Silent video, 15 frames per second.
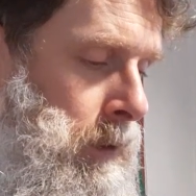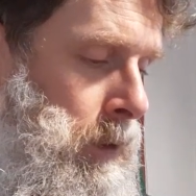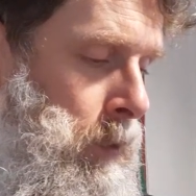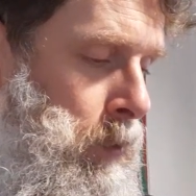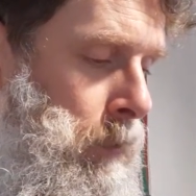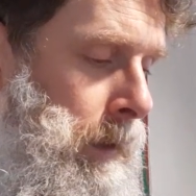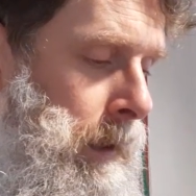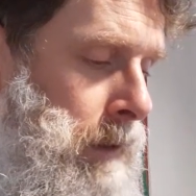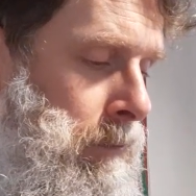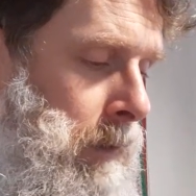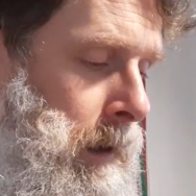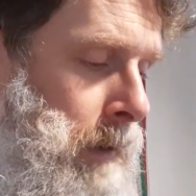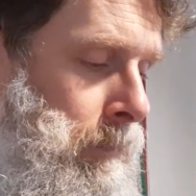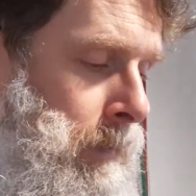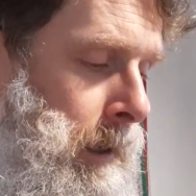or their
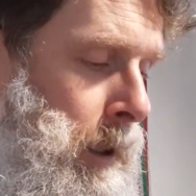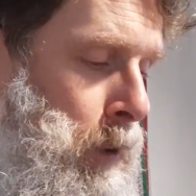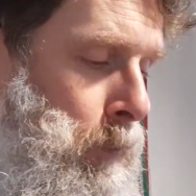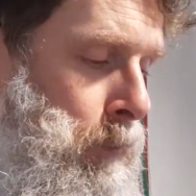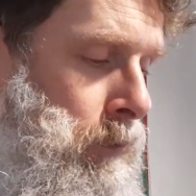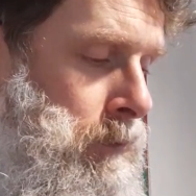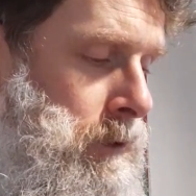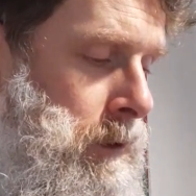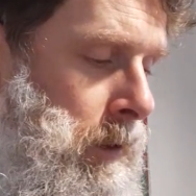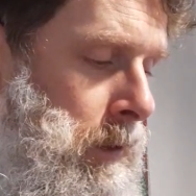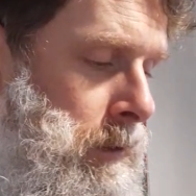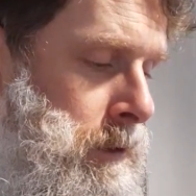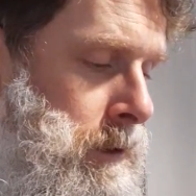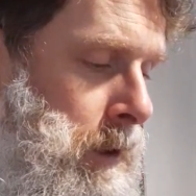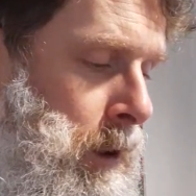cry for help was
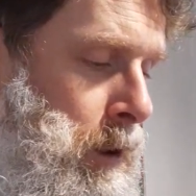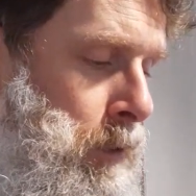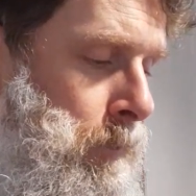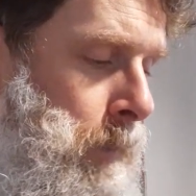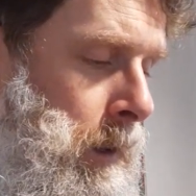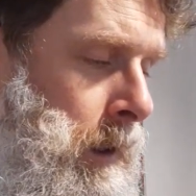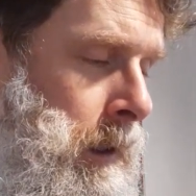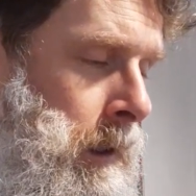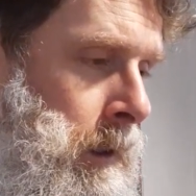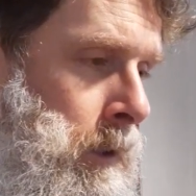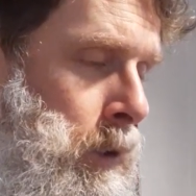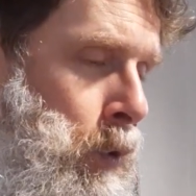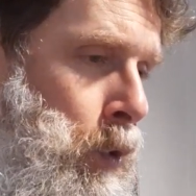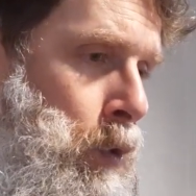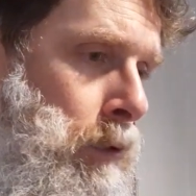glossed over
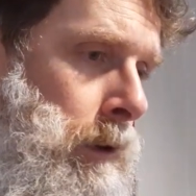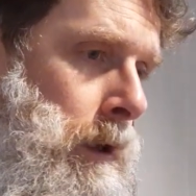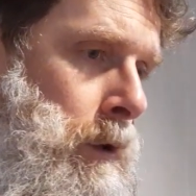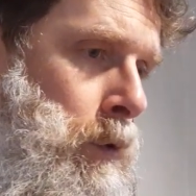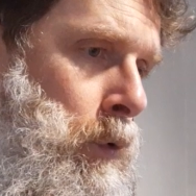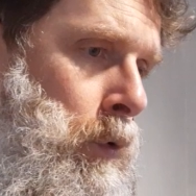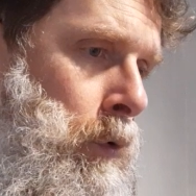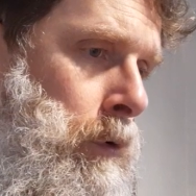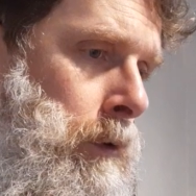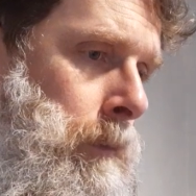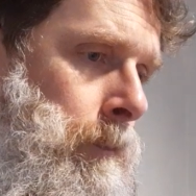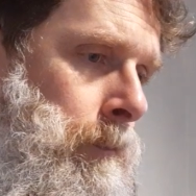or ignored.